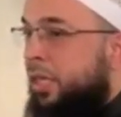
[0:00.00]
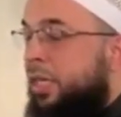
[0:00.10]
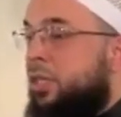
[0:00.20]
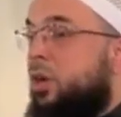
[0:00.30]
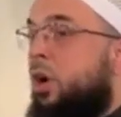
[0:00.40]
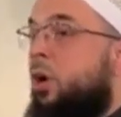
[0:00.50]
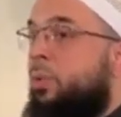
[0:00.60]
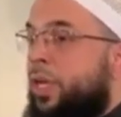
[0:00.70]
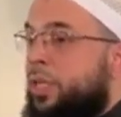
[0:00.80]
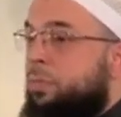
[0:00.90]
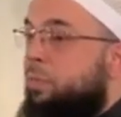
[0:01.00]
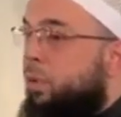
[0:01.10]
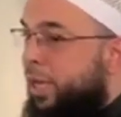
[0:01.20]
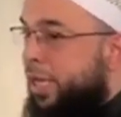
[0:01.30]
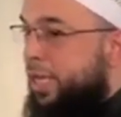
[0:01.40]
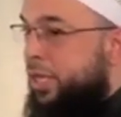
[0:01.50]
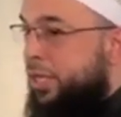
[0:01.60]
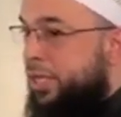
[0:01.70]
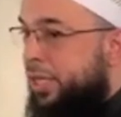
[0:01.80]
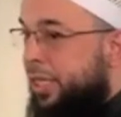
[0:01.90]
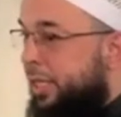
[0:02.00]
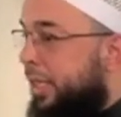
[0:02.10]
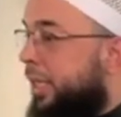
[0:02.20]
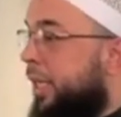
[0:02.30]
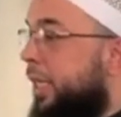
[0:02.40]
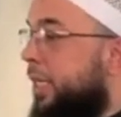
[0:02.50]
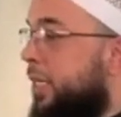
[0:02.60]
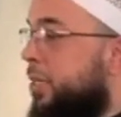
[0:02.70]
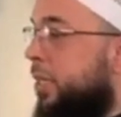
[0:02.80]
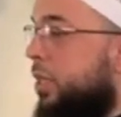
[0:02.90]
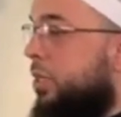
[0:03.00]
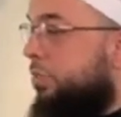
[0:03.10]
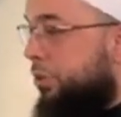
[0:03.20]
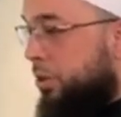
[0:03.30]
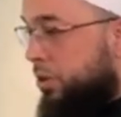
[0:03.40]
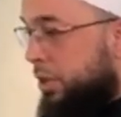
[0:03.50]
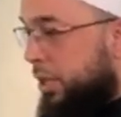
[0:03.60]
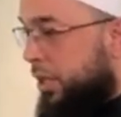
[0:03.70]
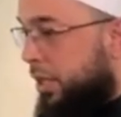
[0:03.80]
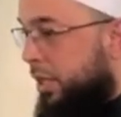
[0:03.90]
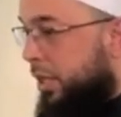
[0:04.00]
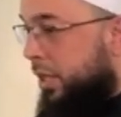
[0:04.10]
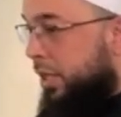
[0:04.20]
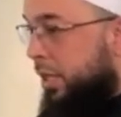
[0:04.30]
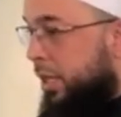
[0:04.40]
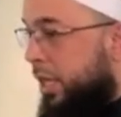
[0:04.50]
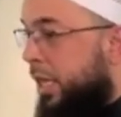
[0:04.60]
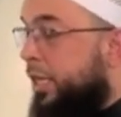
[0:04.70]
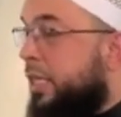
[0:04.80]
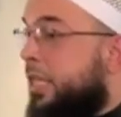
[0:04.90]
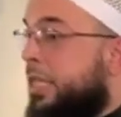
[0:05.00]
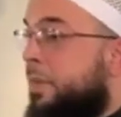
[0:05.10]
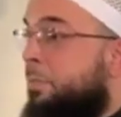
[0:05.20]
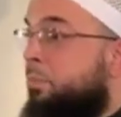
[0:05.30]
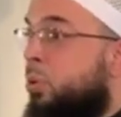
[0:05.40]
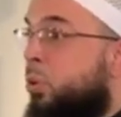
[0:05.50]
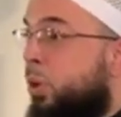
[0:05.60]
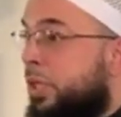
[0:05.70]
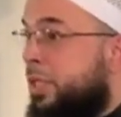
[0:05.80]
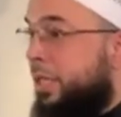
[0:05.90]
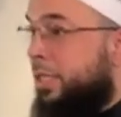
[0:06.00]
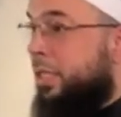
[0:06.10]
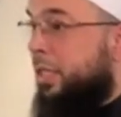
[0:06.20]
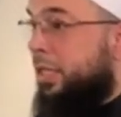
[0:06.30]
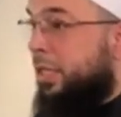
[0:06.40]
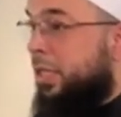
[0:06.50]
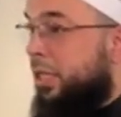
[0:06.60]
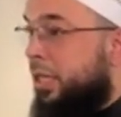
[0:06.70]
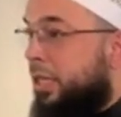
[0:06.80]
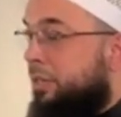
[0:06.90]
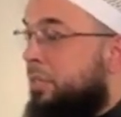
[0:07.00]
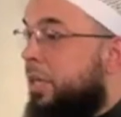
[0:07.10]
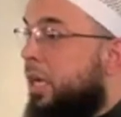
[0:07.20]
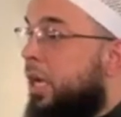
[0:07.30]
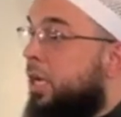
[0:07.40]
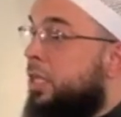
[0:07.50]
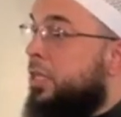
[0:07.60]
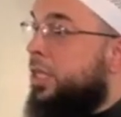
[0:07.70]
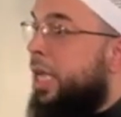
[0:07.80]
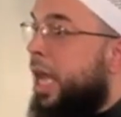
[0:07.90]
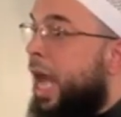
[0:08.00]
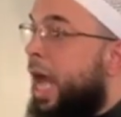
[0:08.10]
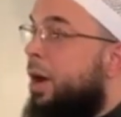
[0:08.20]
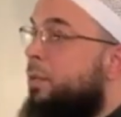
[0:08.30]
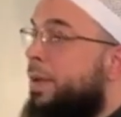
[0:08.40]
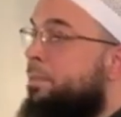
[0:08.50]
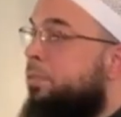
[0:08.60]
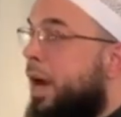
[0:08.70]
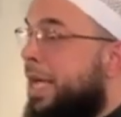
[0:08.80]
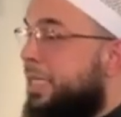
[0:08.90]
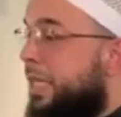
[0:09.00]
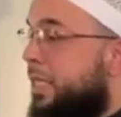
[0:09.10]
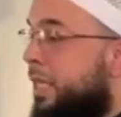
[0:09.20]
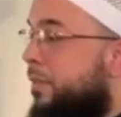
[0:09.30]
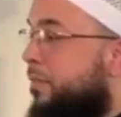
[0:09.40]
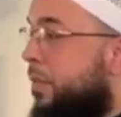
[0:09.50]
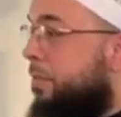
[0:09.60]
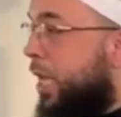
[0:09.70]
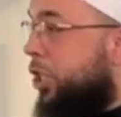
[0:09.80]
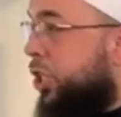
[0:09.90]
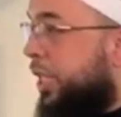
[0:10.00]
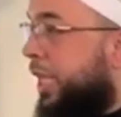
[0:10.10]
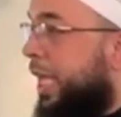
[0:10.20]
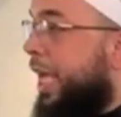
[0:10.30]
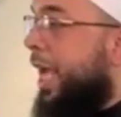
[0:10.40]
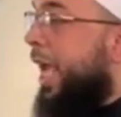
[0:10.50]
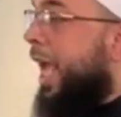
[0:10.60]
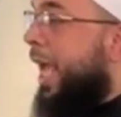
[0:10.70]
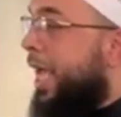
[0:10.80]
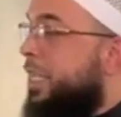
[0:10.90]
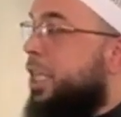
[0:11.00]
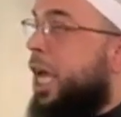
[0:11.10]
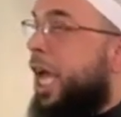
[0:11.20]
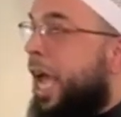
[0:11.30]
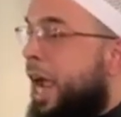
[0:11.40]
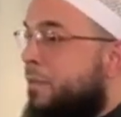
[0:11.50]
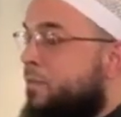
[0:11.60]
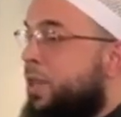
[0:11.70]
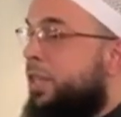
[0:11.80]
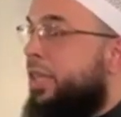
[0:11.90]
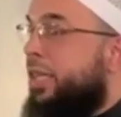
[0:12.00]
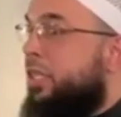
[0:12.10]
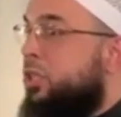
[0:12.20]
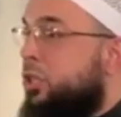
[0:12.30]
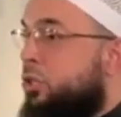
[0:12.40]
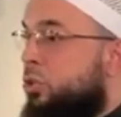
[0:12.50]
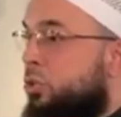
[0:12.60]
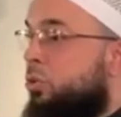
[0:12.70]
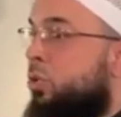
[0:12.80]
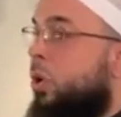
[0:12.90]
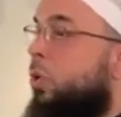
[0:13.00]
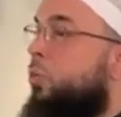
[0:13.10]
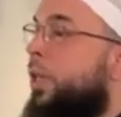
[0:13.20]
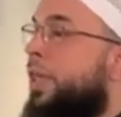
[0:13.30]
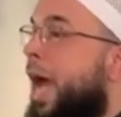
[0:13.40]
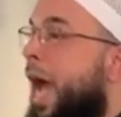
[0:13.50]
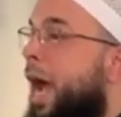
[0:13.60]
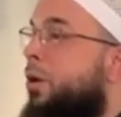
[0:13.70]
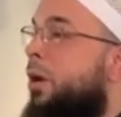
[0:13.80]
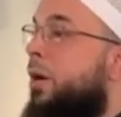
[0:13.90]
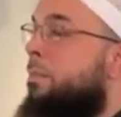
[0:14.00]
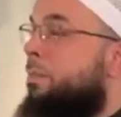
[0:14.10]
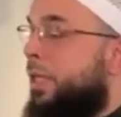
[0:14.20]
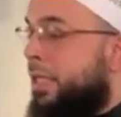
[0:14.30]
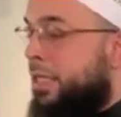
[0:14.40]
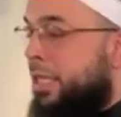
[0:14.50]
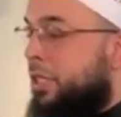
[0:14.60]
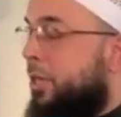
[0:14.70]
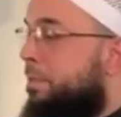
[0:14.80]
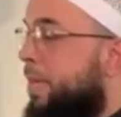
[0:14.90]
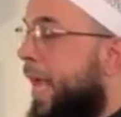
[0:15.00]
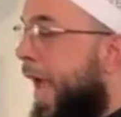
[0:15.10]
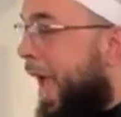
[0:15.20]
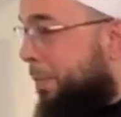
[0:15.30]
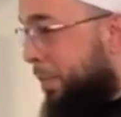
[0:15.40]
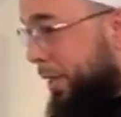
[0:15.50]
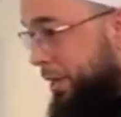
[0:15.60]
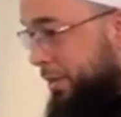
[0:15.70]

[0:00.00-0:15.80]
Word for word: there's always more ease than there is difficulty. And this is important because how we process information has everything to do with our ability to be happy.